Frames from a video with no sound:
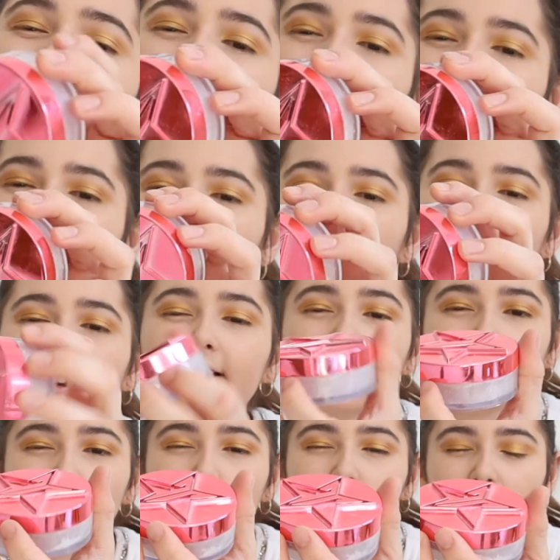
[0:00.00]
Star
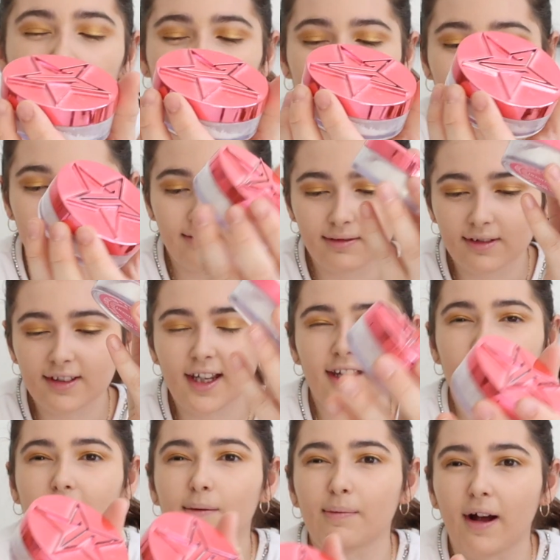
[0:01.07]
Translucent
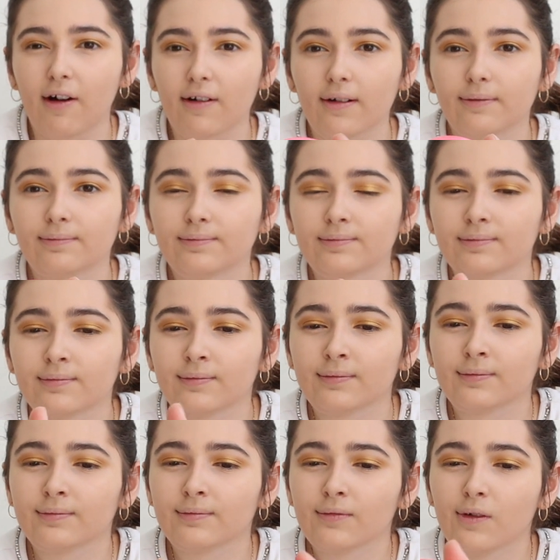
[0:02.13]
Setting Powder,
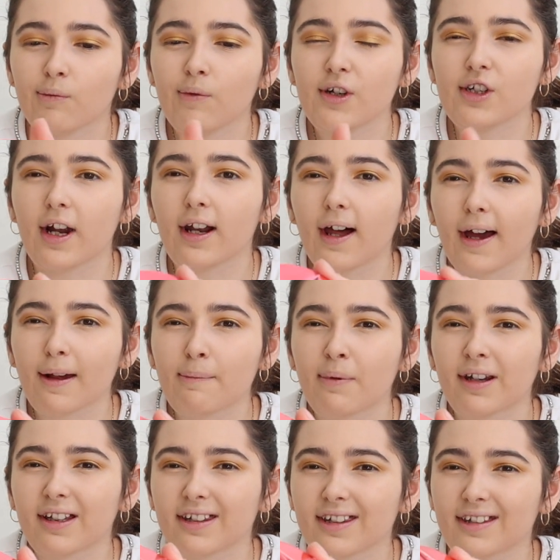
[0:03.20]
which I like,
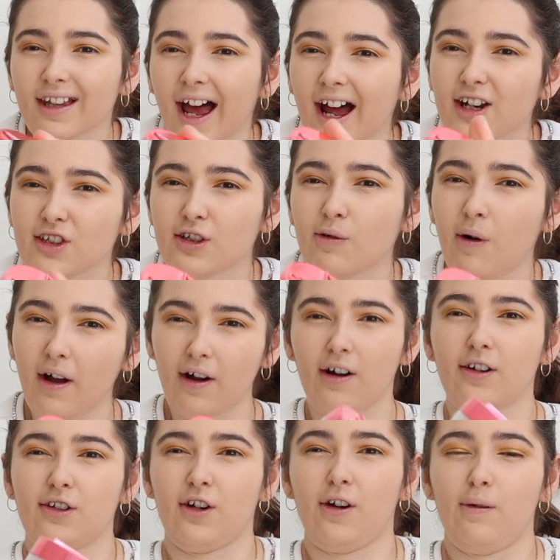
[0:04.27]
but it's actually quite
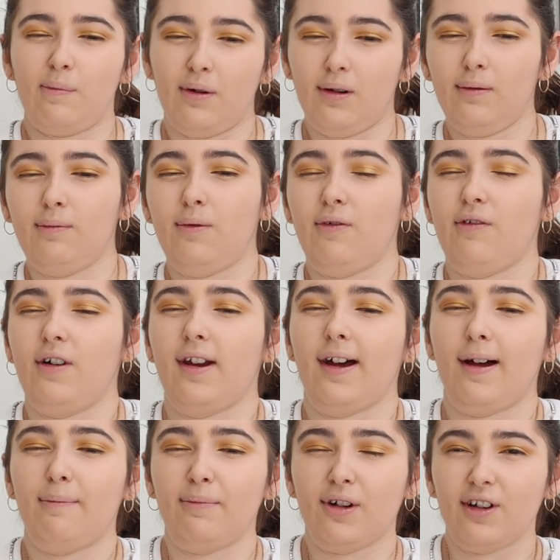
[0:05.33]
hard to open with one
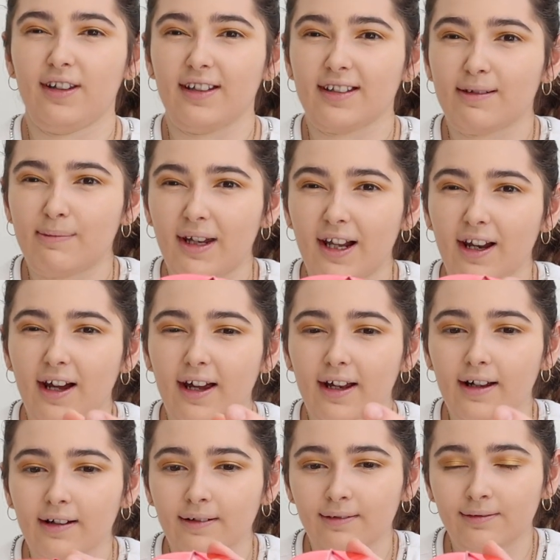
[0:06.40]
hand because it's a bit
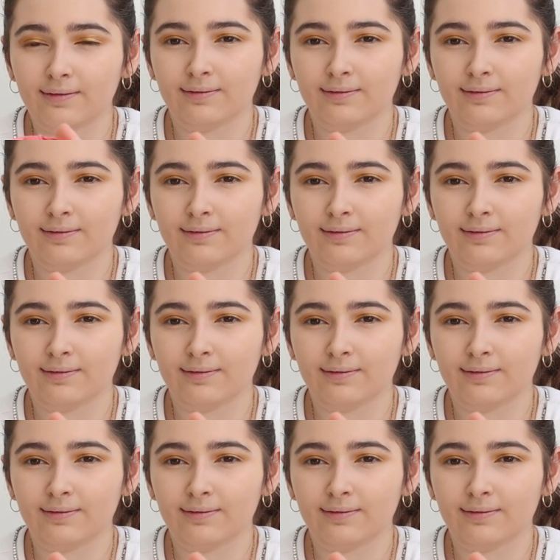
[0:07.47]
like